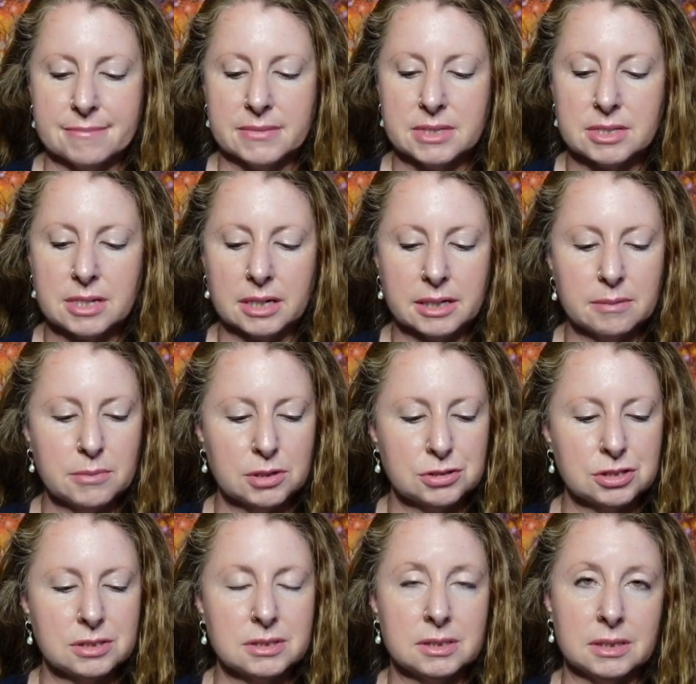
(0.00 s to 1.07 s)
stuck
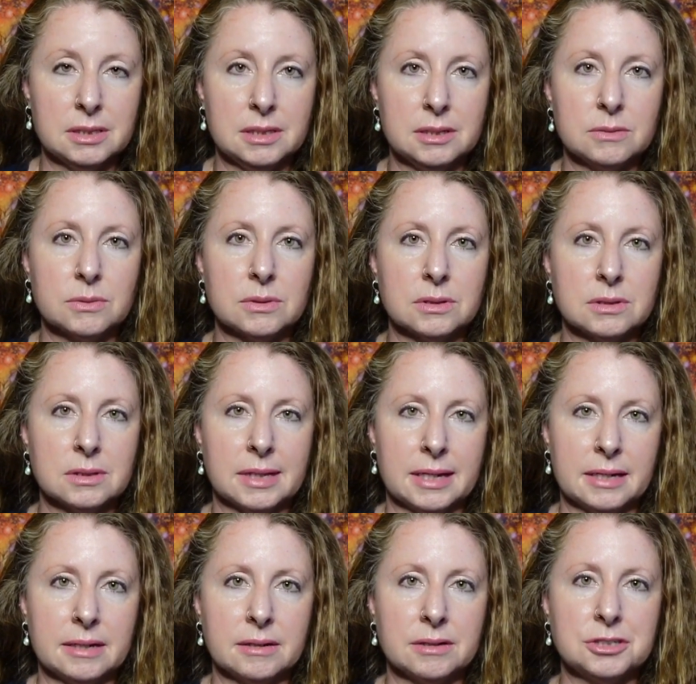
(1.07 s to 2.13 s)
emotions equal
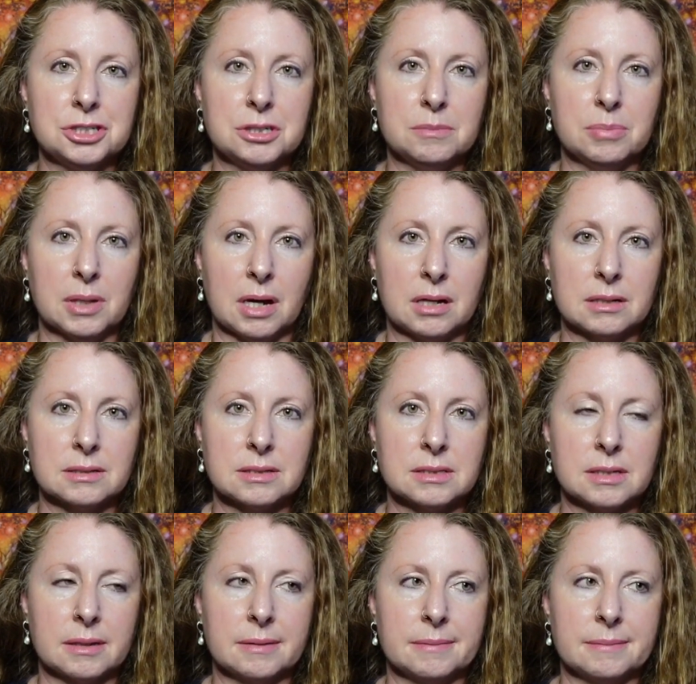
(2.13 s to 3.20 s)
energy blocks.